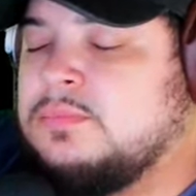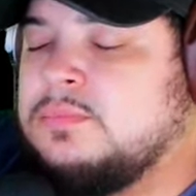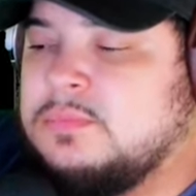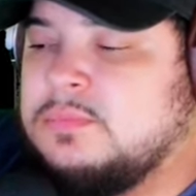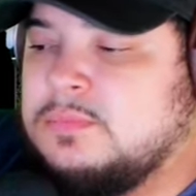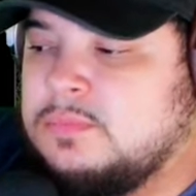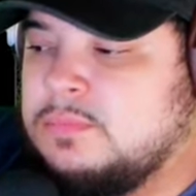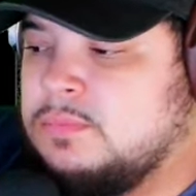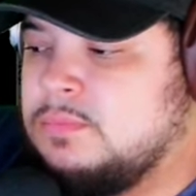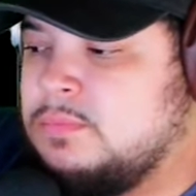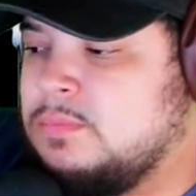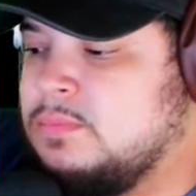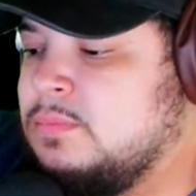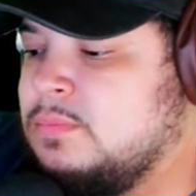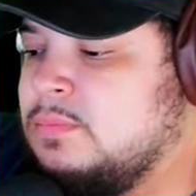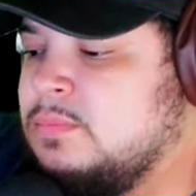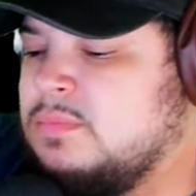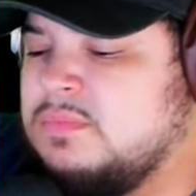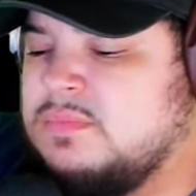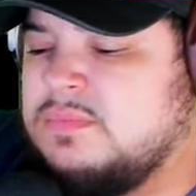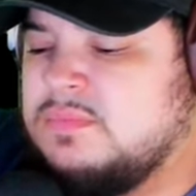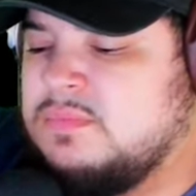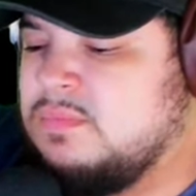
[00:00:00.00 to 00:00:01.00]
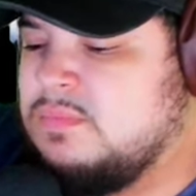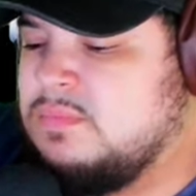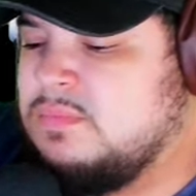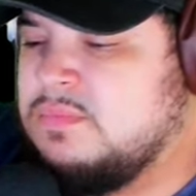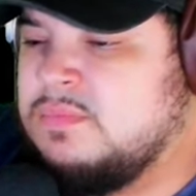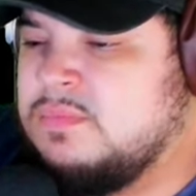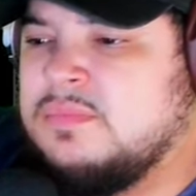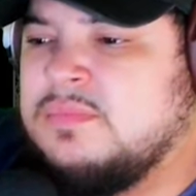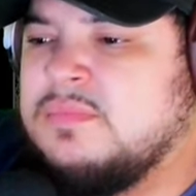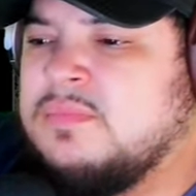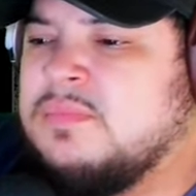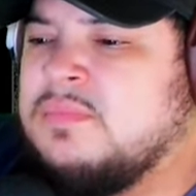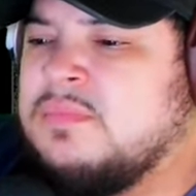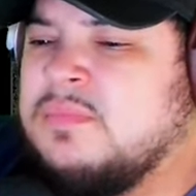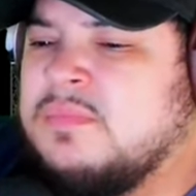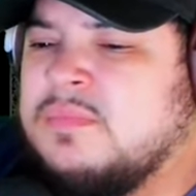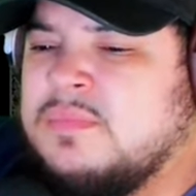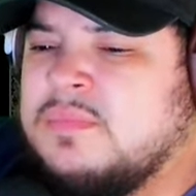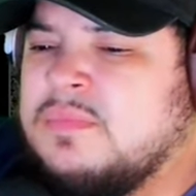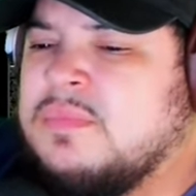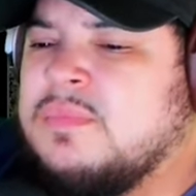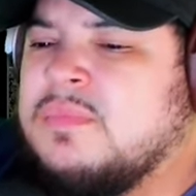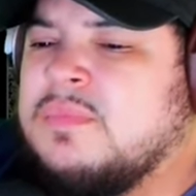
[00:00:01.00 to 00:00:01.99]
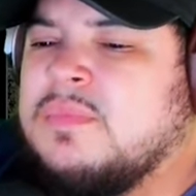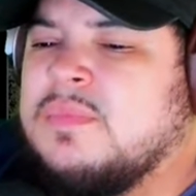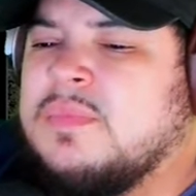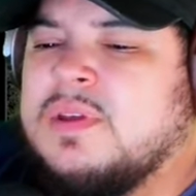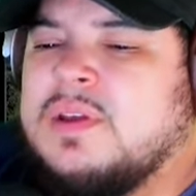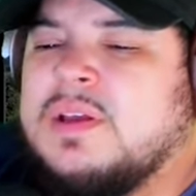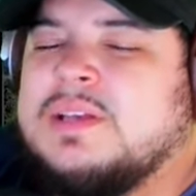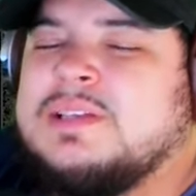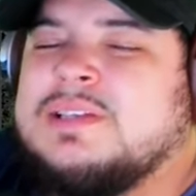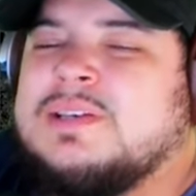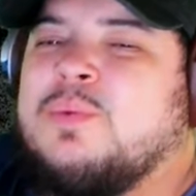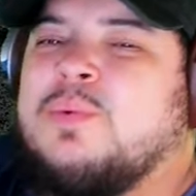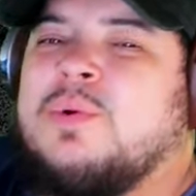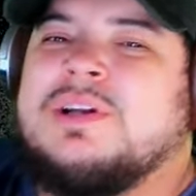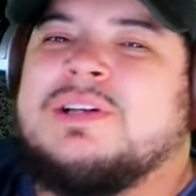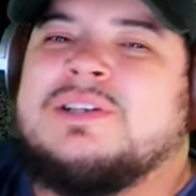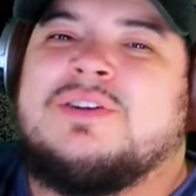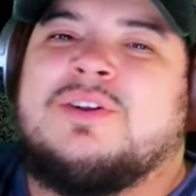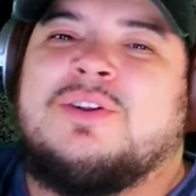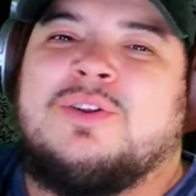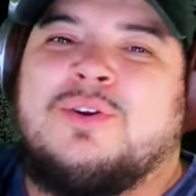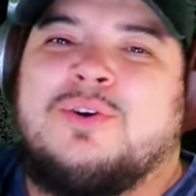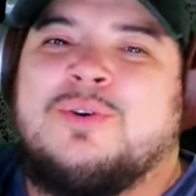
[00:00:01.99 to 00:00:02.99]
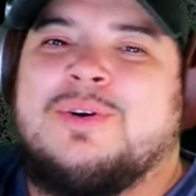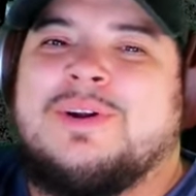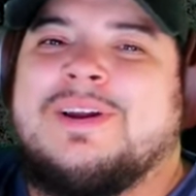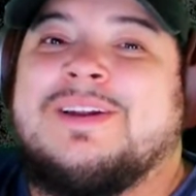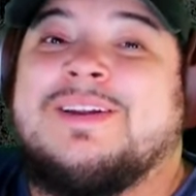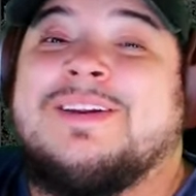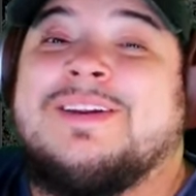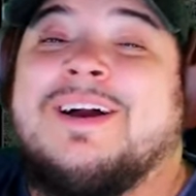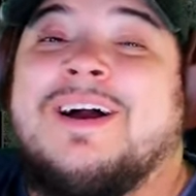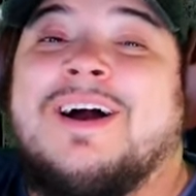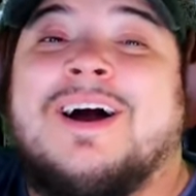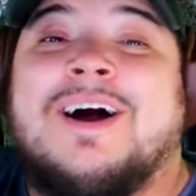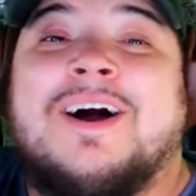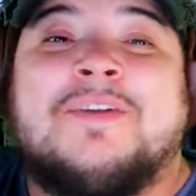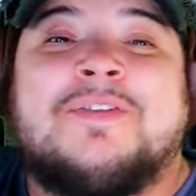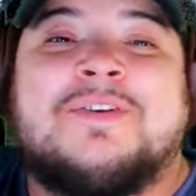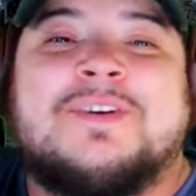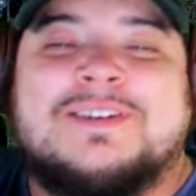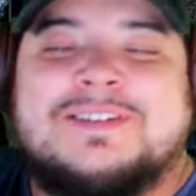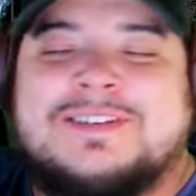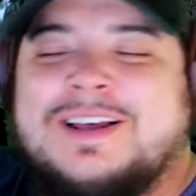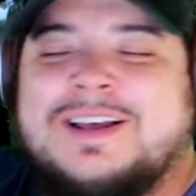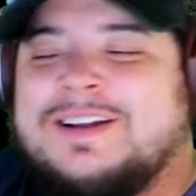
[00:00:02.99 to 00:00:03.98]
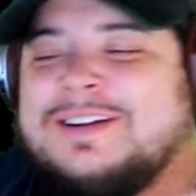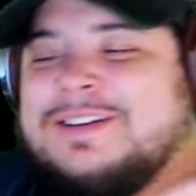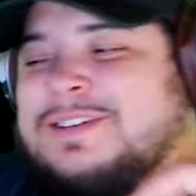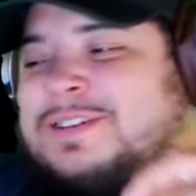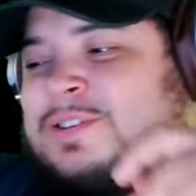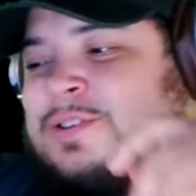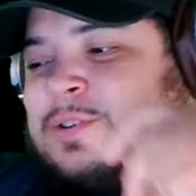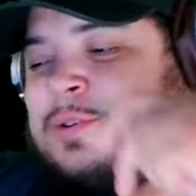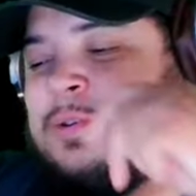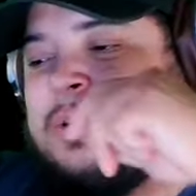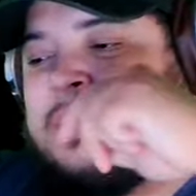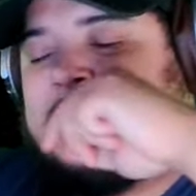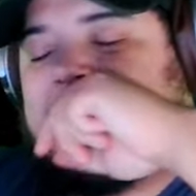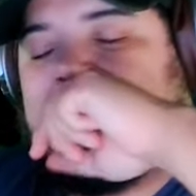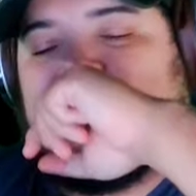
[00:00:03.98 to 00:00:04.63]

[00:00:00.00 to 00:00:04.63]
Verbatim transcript: Lose your morals to be number five. He said, "What is glory?" The other side of the story.